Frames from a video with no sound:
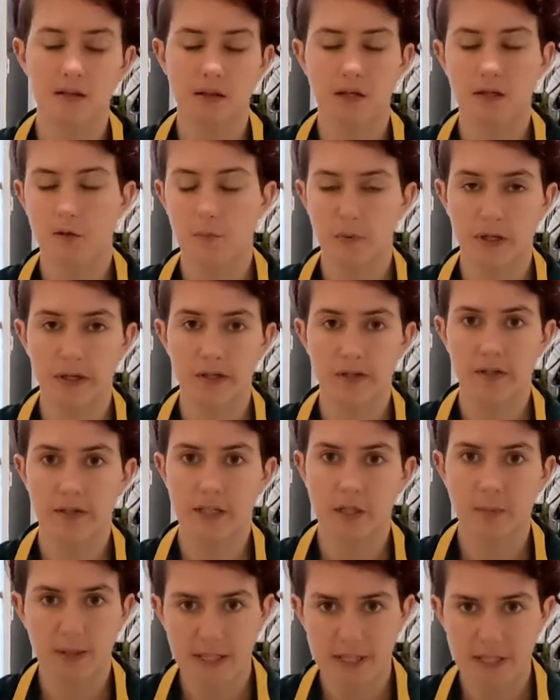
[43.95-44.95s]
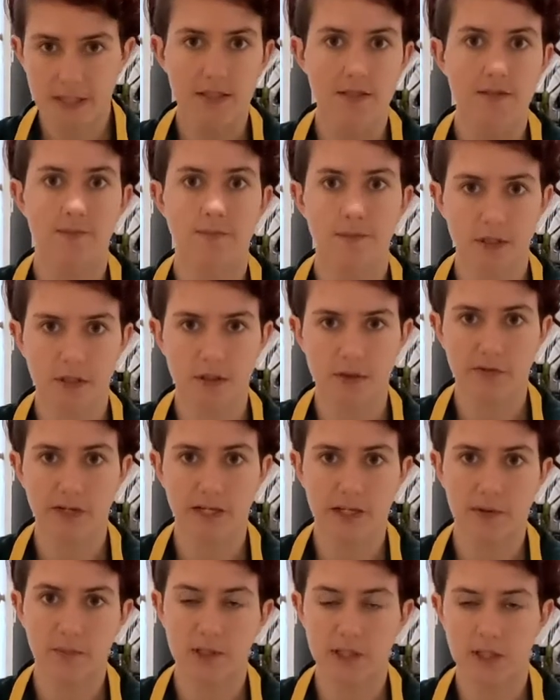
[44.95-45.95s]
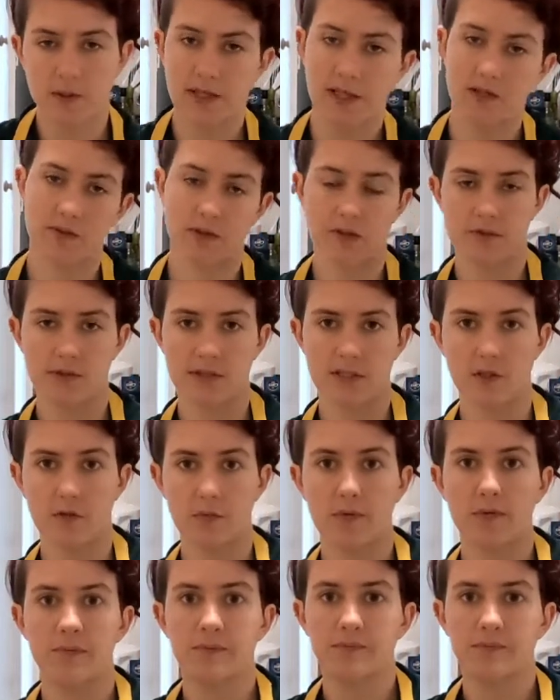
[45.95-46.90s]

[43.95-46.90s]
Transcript: on a per cookie basis, you're fine with the amount of golden syrup